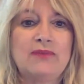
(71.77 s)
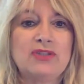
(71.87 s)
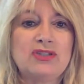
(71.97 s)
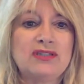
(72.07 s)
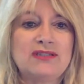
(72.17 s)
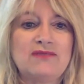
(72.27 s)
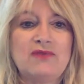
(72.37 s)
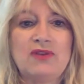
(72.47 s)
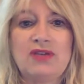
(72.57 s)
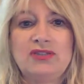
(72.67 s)
which is
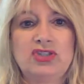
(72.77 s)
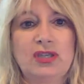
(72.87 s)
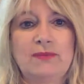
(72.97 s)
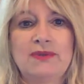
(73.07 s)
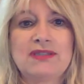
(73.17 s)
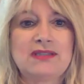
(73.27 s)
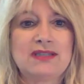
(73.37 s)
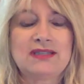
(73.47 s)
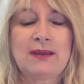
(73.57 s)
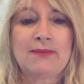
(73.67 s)
very cheap.
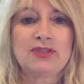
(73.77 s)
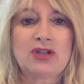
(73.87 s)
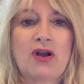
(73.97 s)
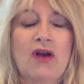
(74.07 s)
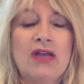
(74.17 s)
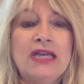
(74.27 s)
It's not much at all.